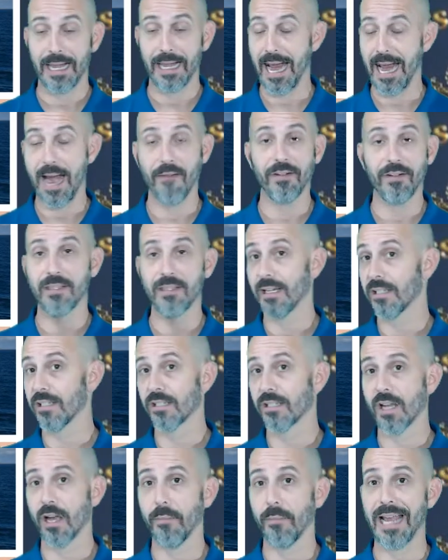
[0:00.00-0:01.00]
everything is
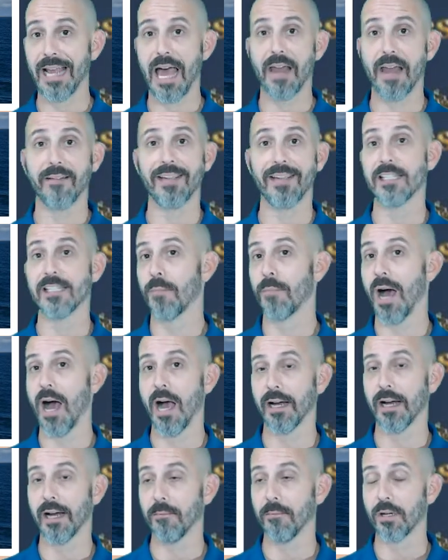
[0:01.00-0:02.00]
coming out of his
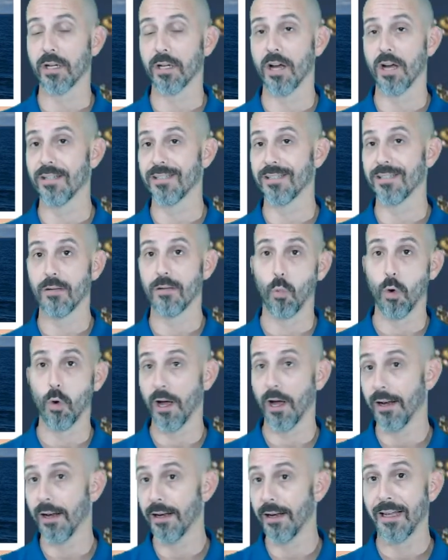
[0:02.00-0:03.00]
pocket because,
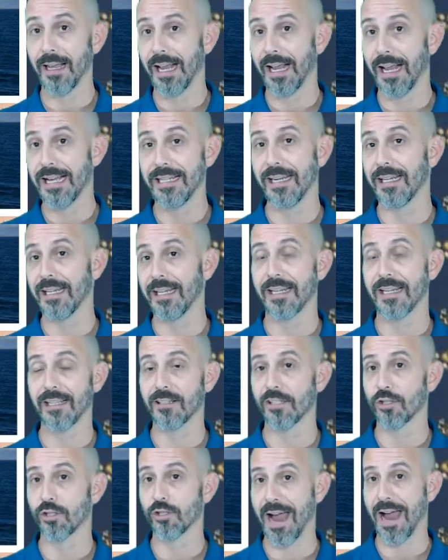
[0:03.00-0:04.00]
one, he didn't get
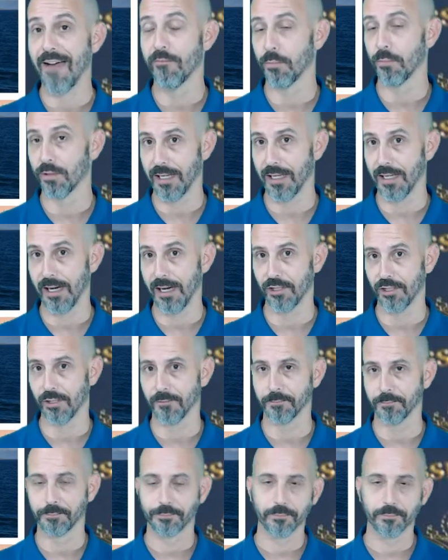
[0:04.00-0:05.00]
the travel protection.
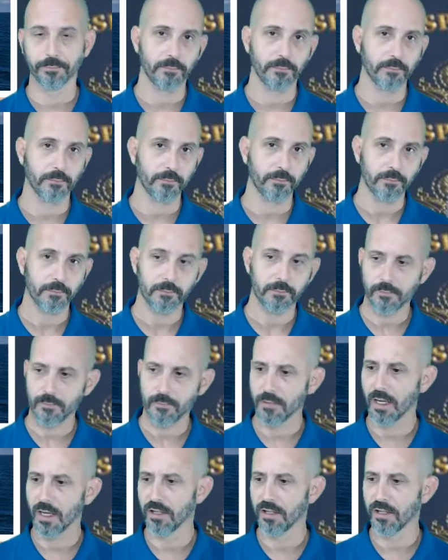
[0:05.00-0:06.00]

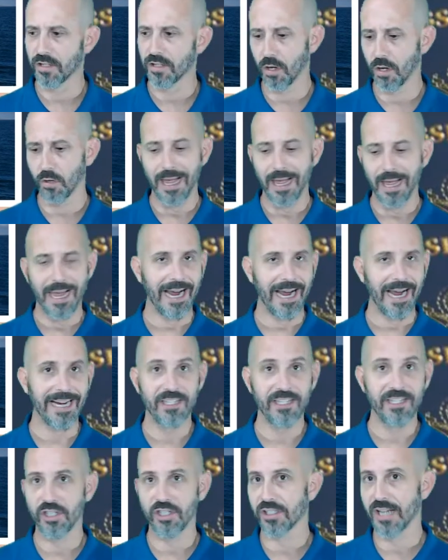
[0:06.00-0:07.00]
So
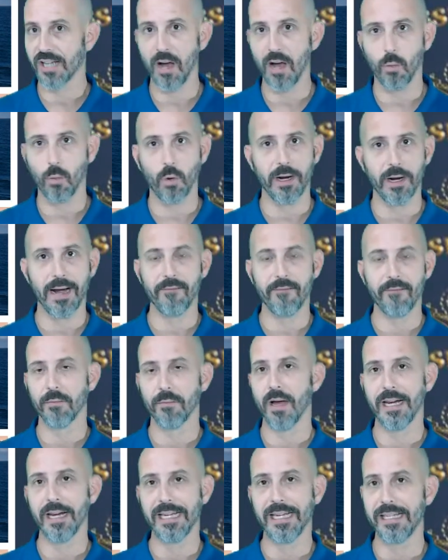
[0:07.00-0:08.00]
he's just got whatever
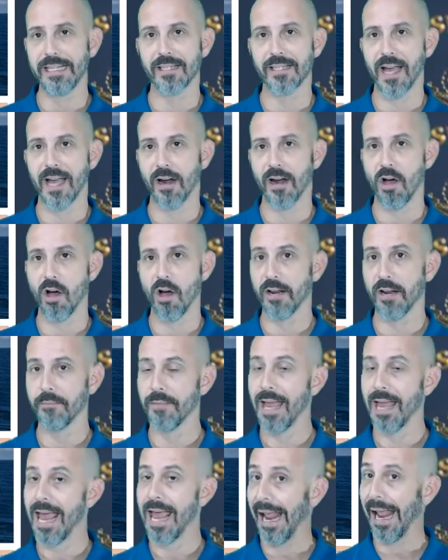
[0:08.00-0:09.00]
money he's got on him
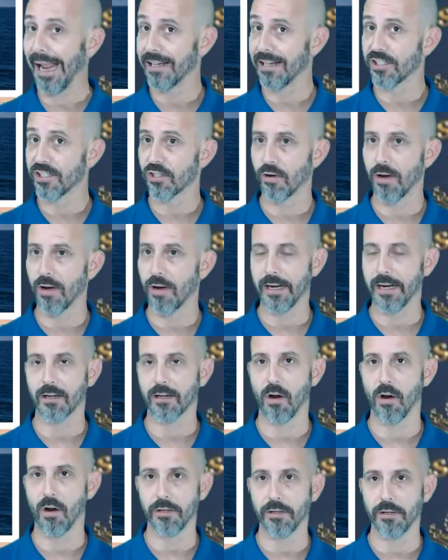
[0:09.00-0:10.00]
and his credit
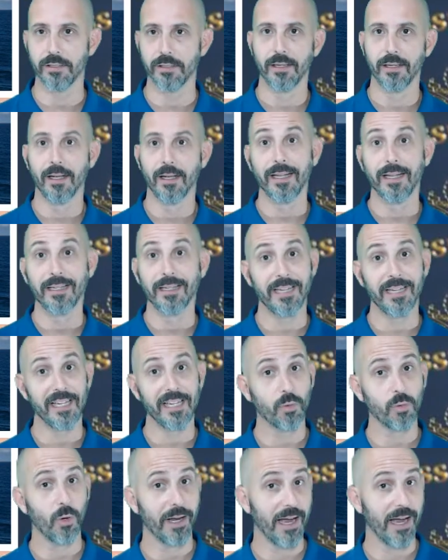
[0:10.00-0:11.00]
cards.
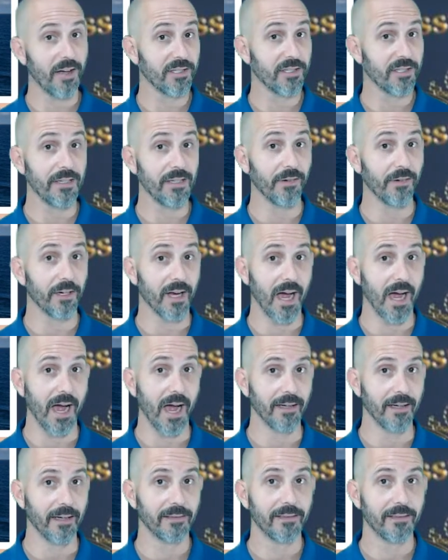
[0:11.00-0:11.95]
Guess what else he forgot?